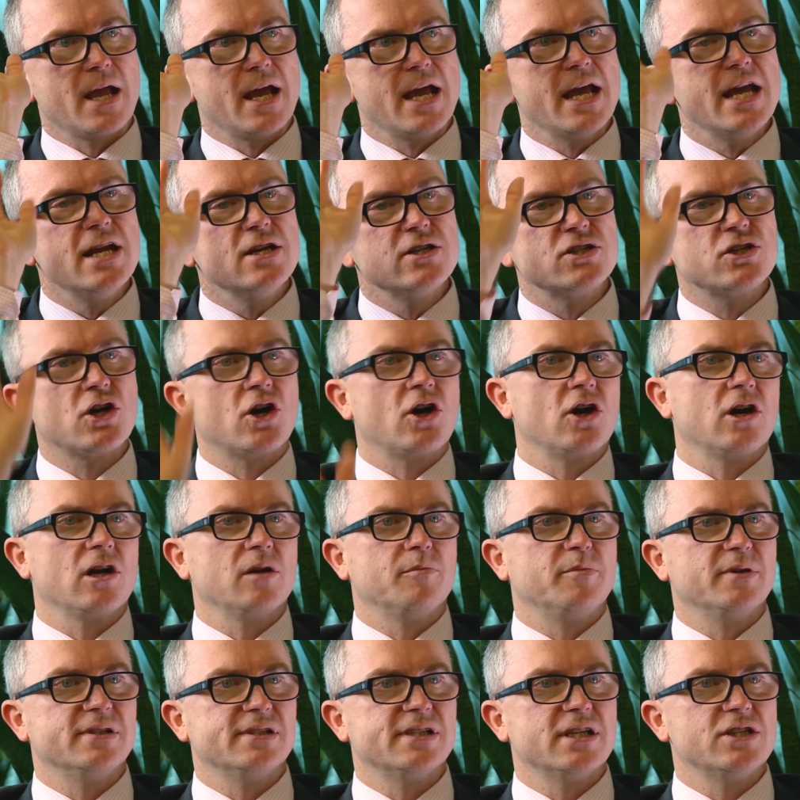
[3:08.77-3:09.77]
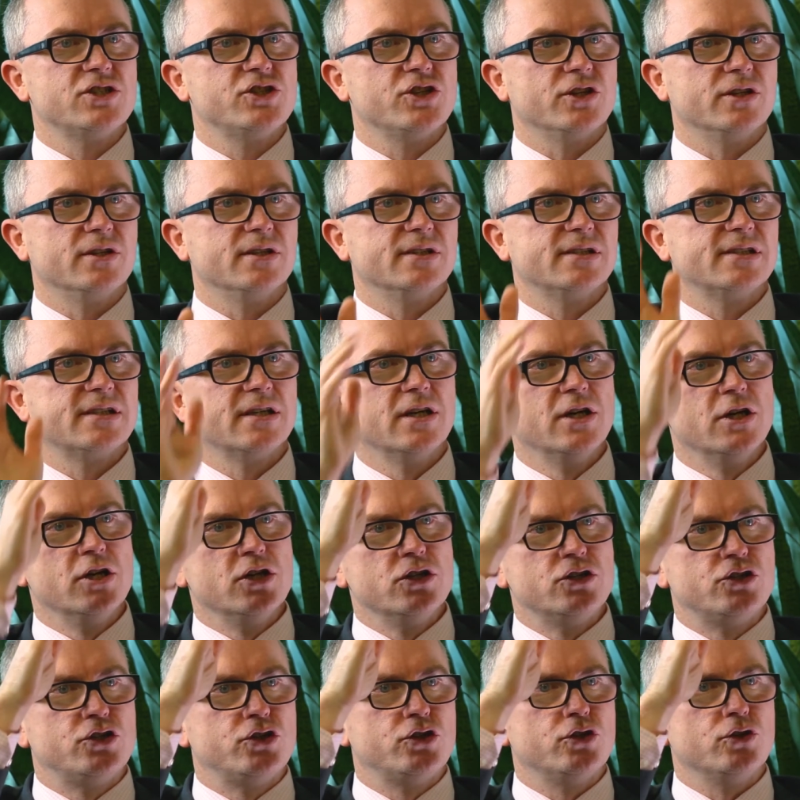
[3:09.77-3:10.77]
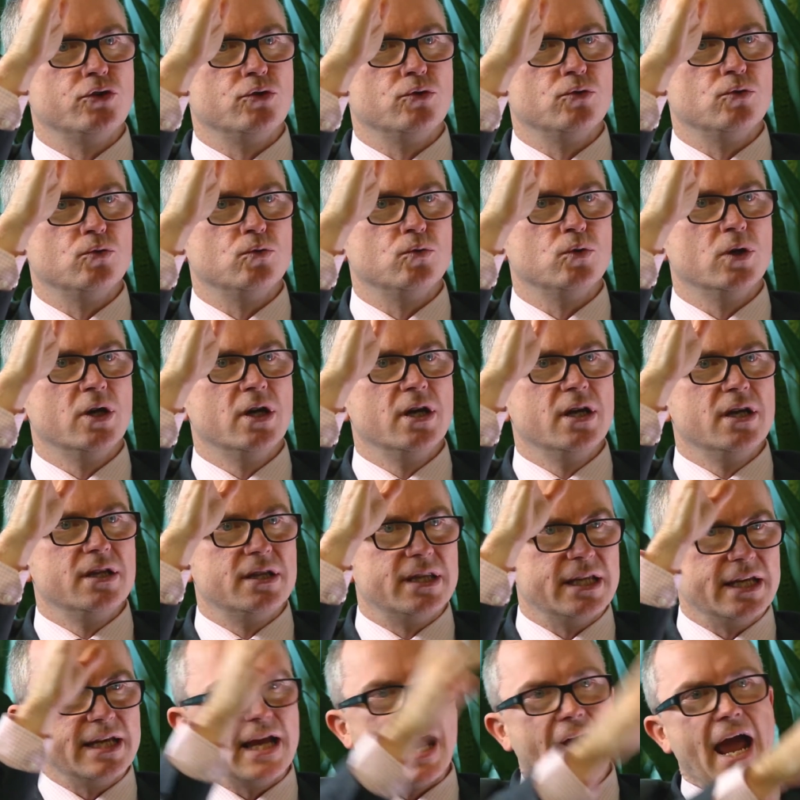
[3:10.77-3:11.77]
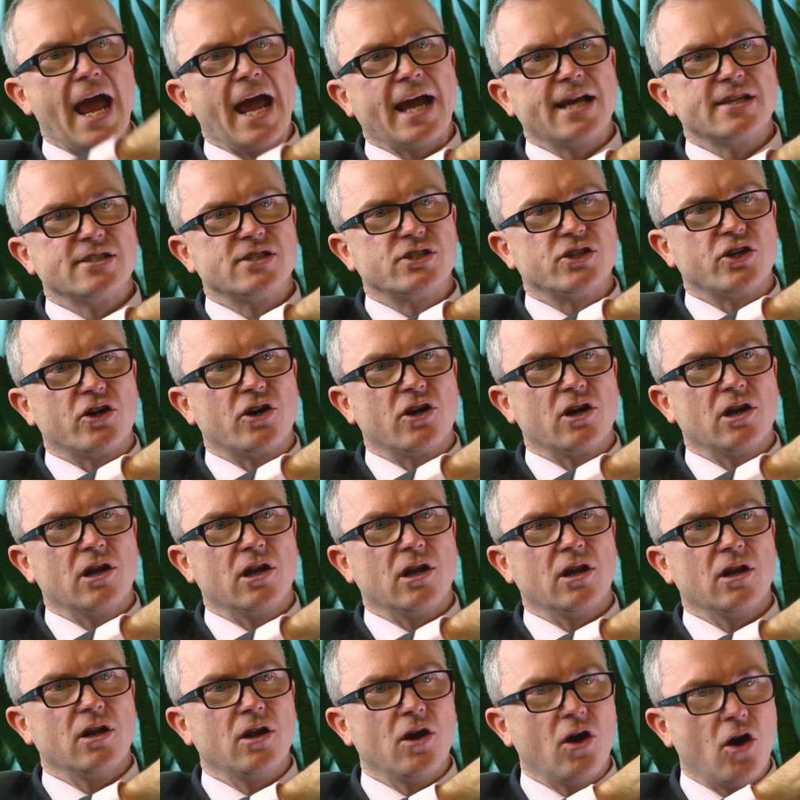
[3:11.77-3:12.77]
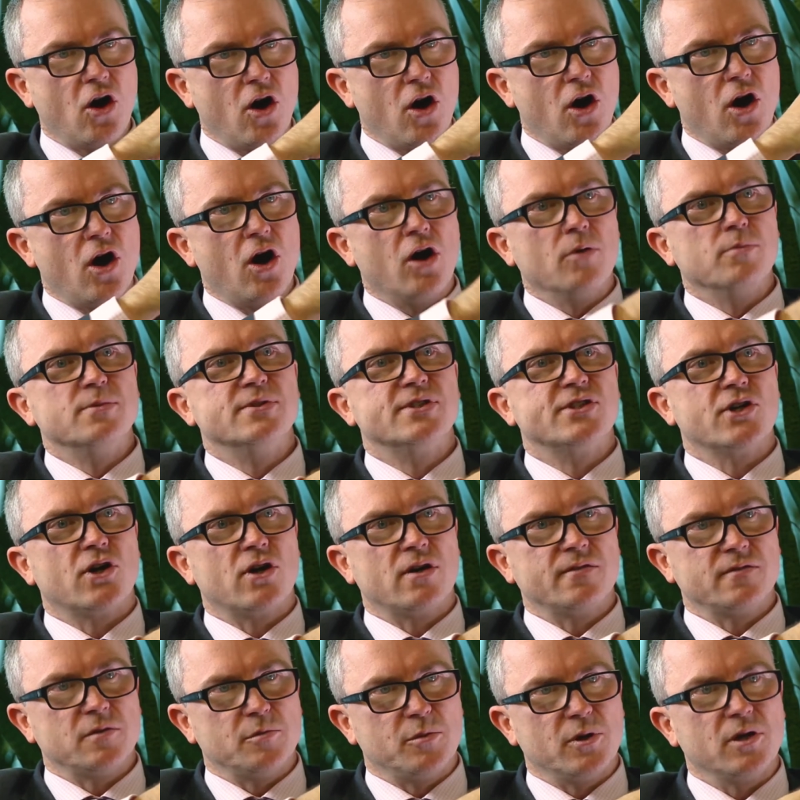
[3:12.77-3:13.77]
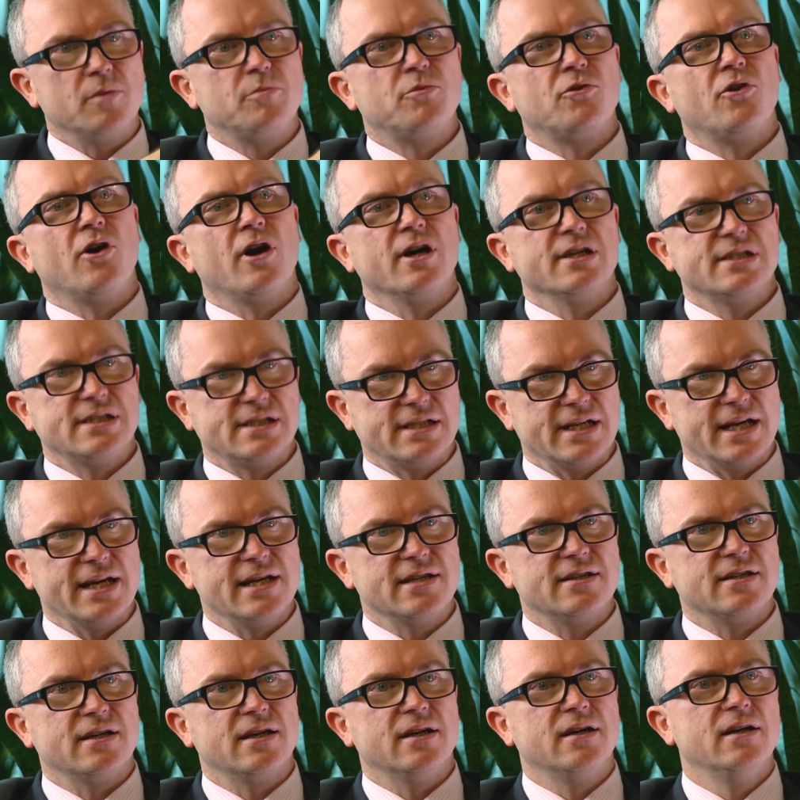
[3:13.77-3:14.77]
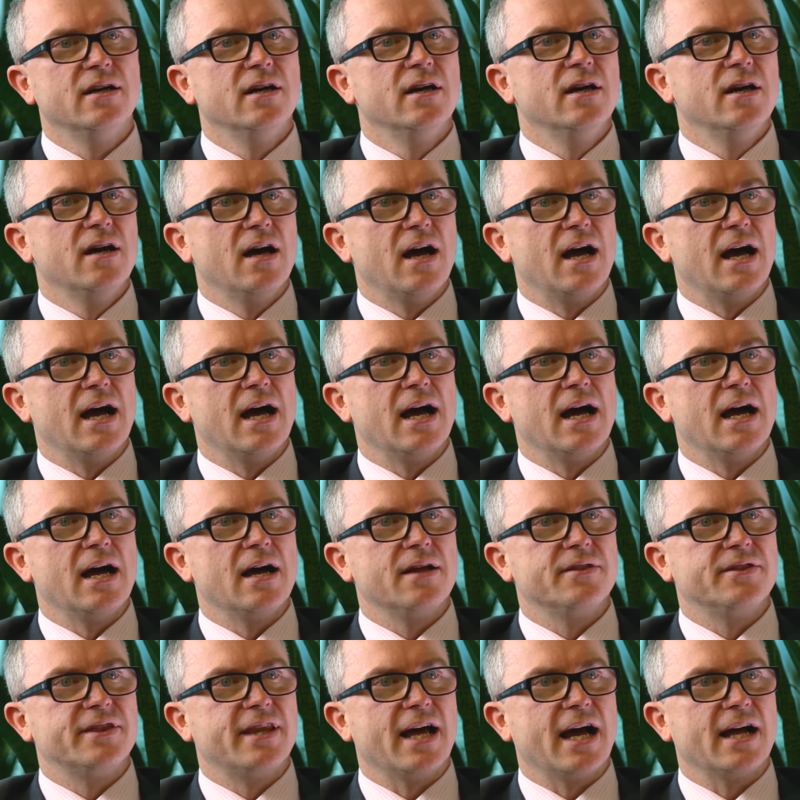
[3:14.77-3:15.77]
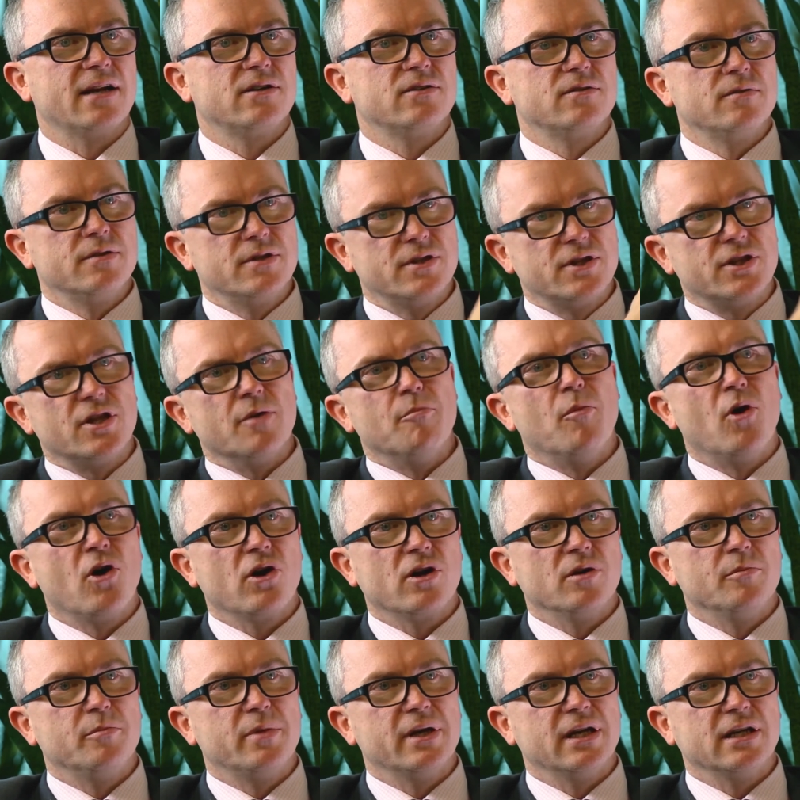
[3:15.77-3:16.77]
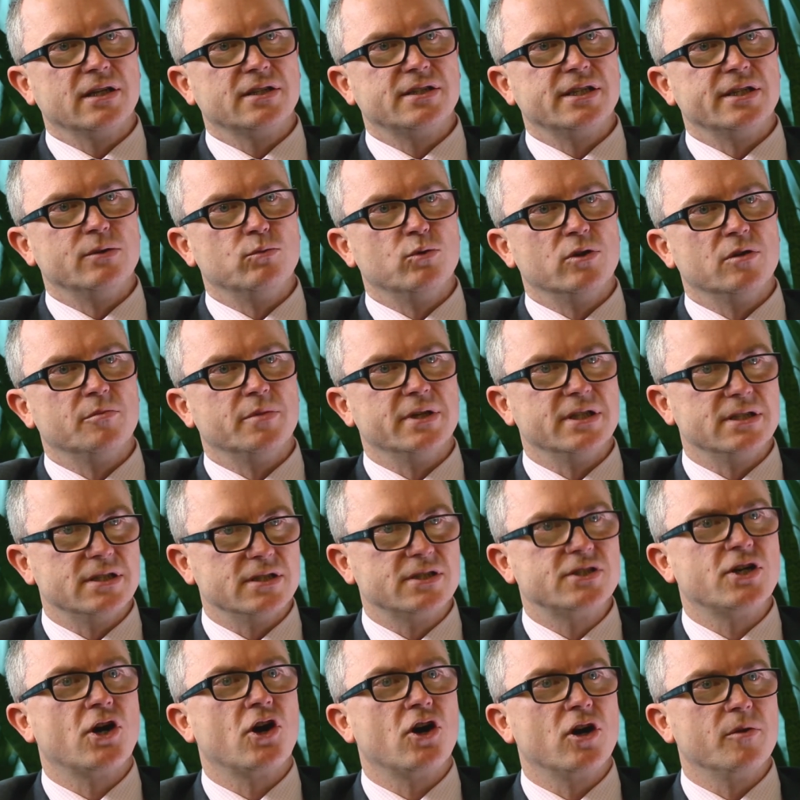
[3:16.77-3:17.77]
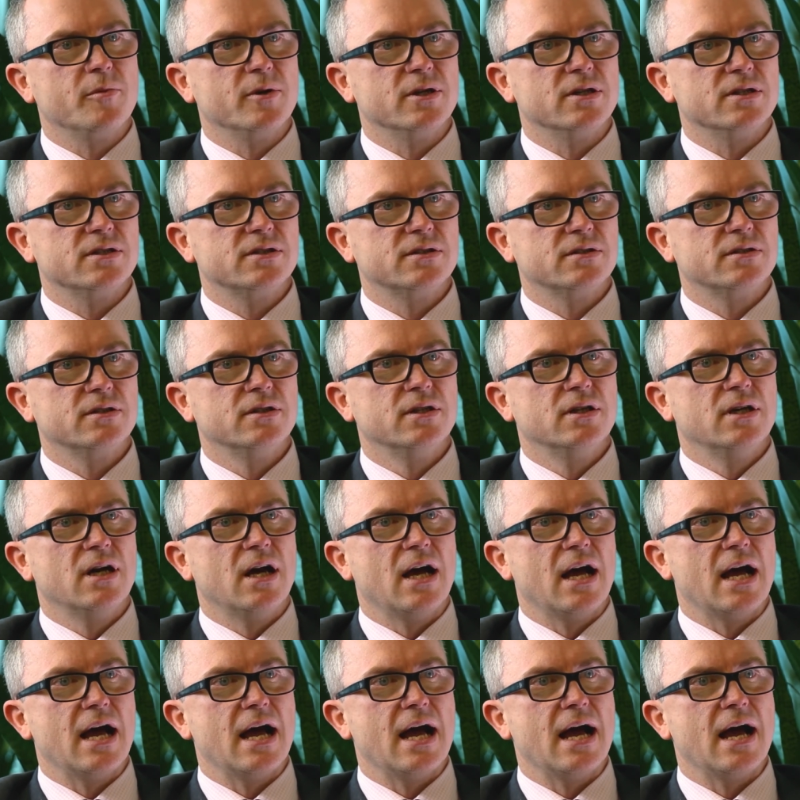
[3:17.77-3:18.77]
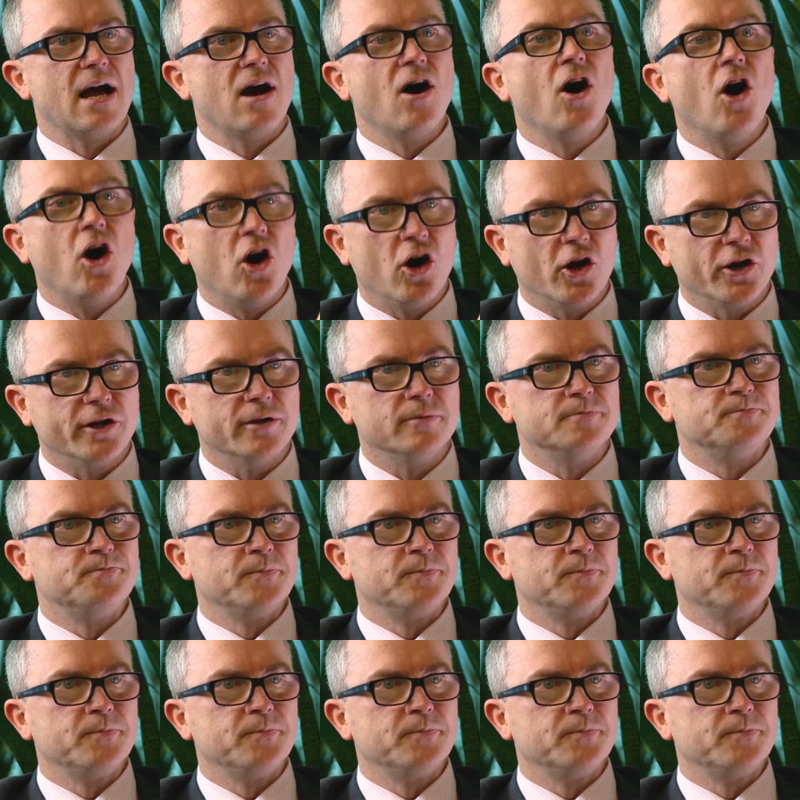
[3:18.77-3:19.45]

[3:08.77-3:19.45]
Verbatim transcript: internal positions to the external observable price data uh, that the modelability will be determined uh, on.